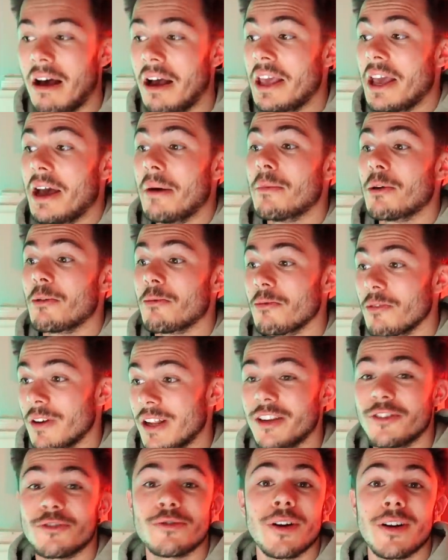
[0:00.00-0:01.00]
I am
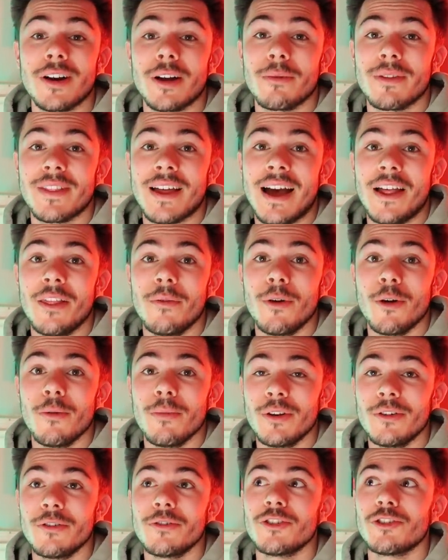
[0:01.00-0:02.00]
really struggling with that at the
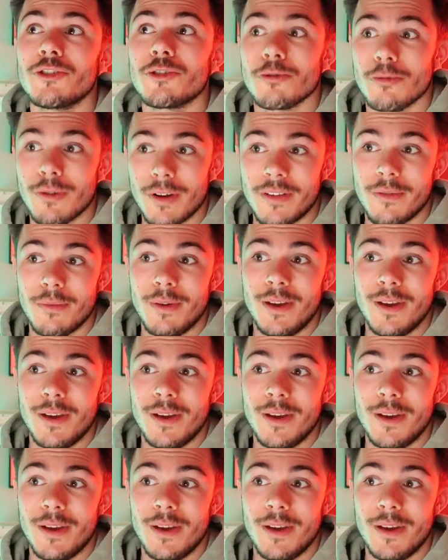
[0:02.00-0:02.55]
moment, trust